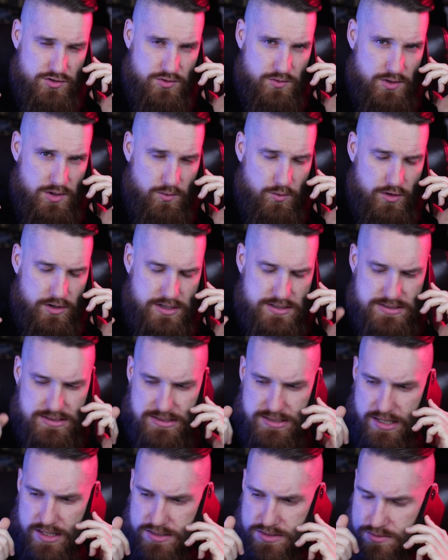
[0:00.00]
do any work as a
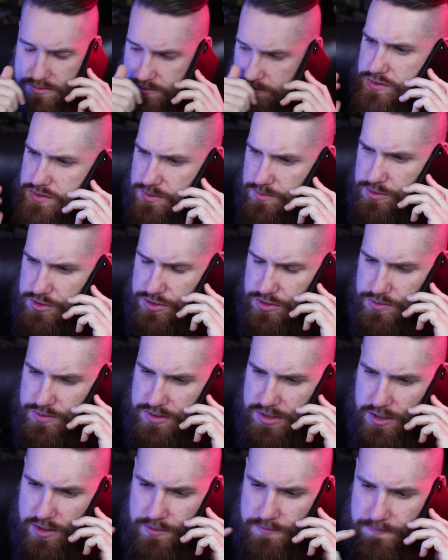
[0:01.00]
test. There's some
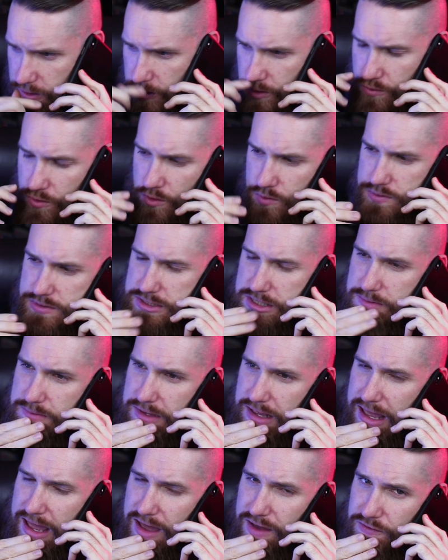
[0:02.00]
issues here. You don't seem
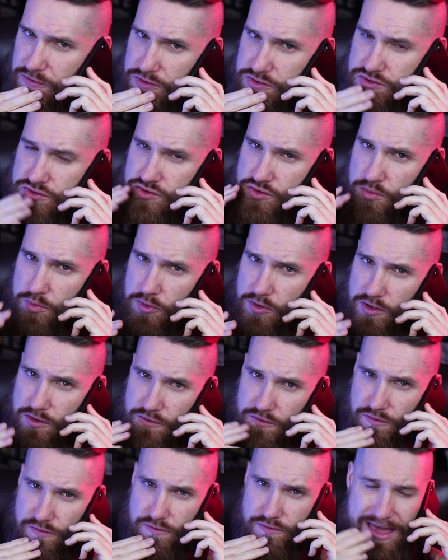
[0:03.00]
to have a super
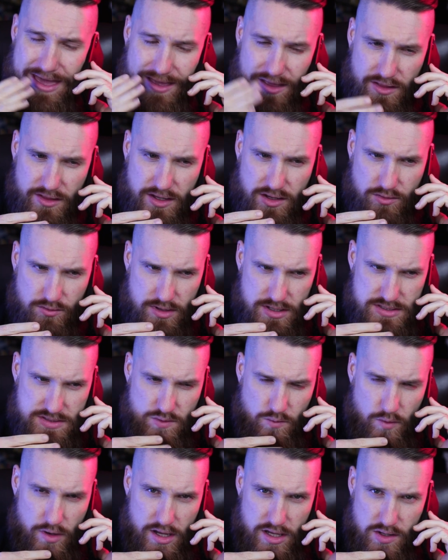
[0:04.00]
compelling
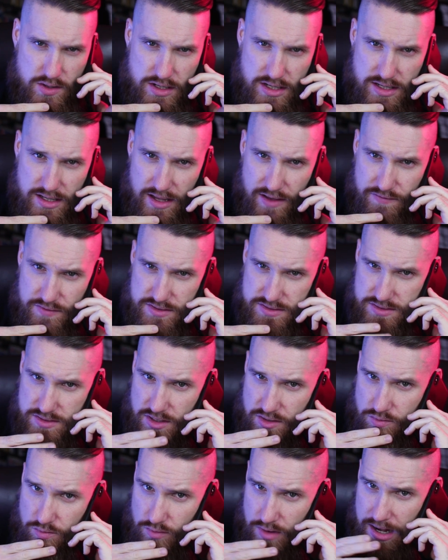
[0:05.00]
reason why you need to have this
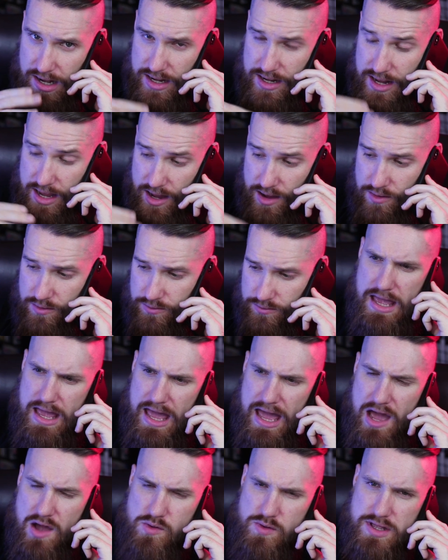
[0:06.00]
done right now.
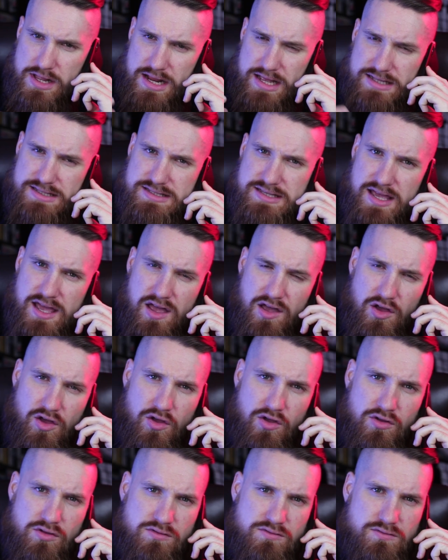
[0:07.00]
How can I
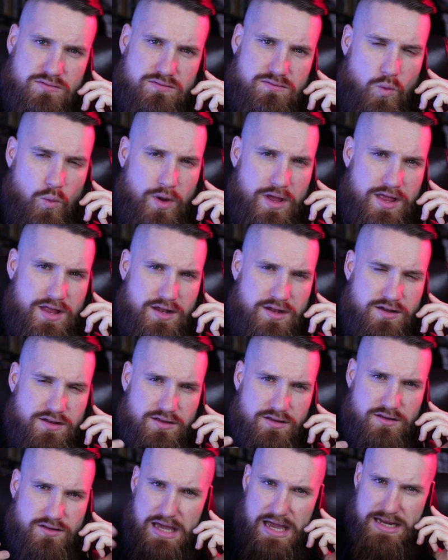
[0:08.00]
tell
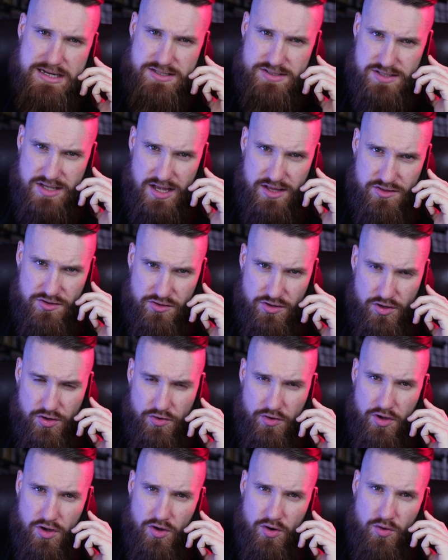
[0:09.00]
when I design the
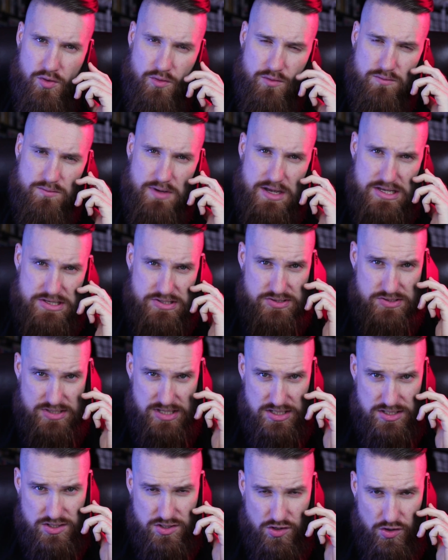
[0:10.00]
logo, I
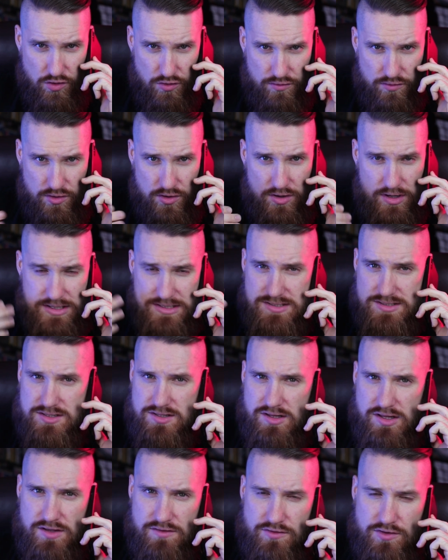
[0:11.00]
send it over, it's
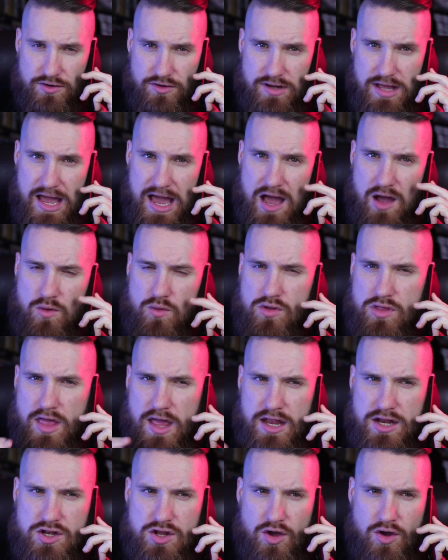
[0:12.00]
delivered? How will
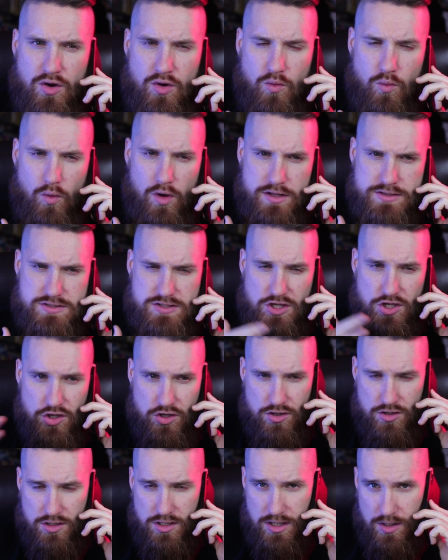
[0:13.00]
I know what's
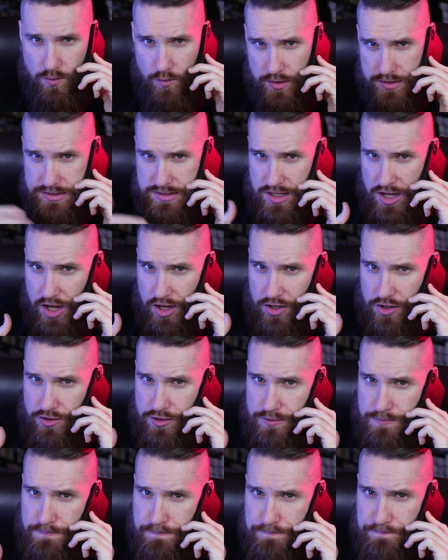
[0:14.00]
good and what's not
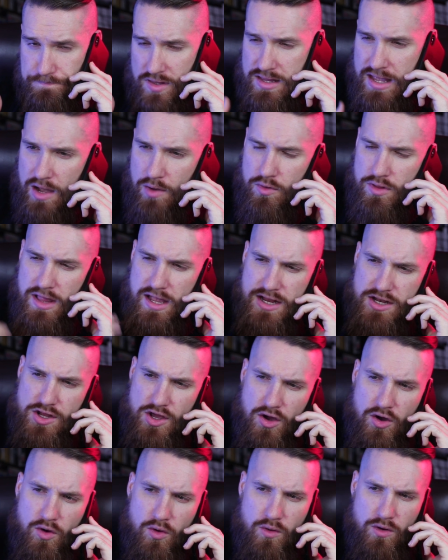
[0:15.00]
good? How will I
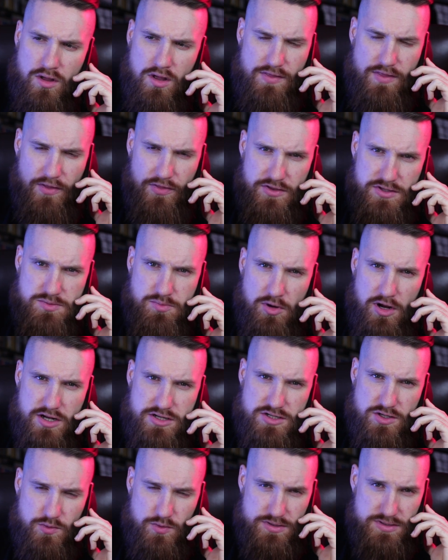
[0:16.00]
know that this
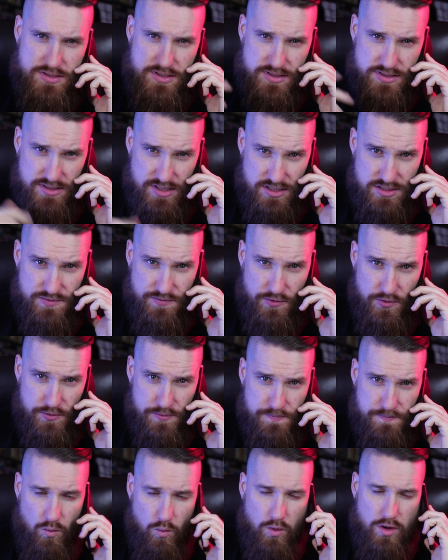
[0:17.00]
project was
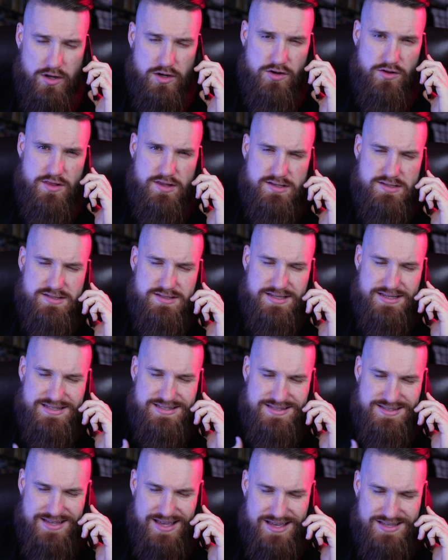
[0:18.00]
successful? What are the
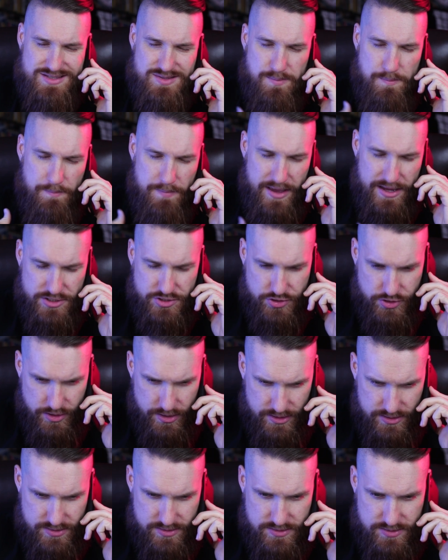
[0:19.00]
success
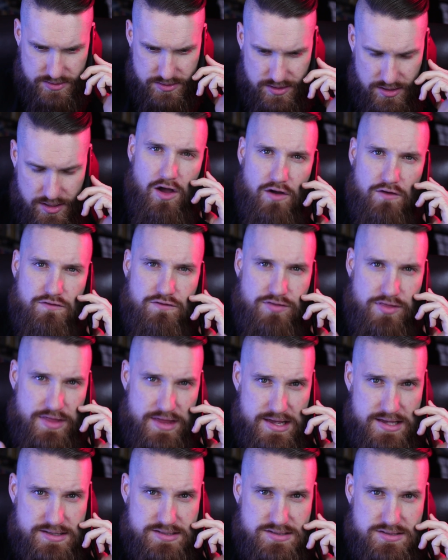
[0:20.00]
metrics of
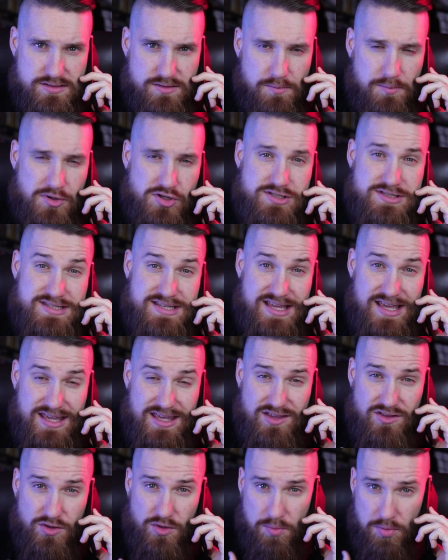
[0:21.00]
this
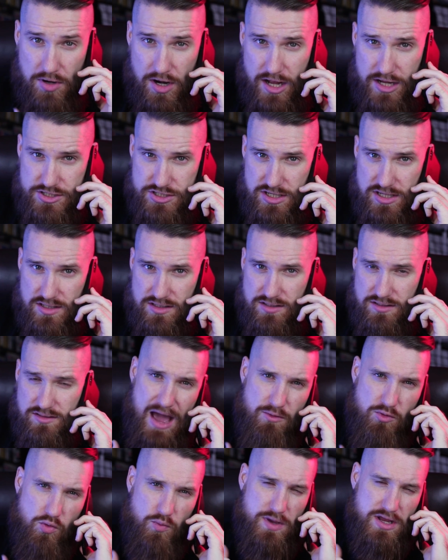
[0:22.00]
particular project?
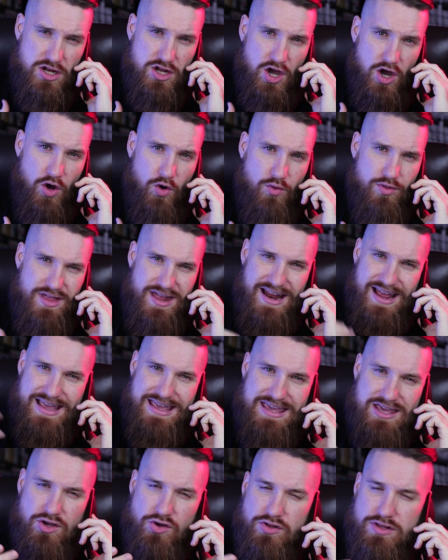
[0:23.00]
How will we know that I
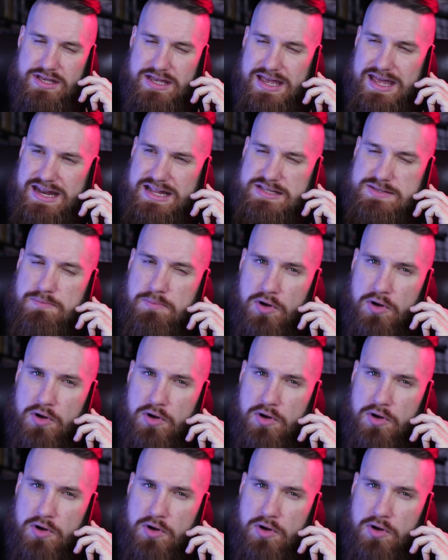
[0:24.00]
killed it and it's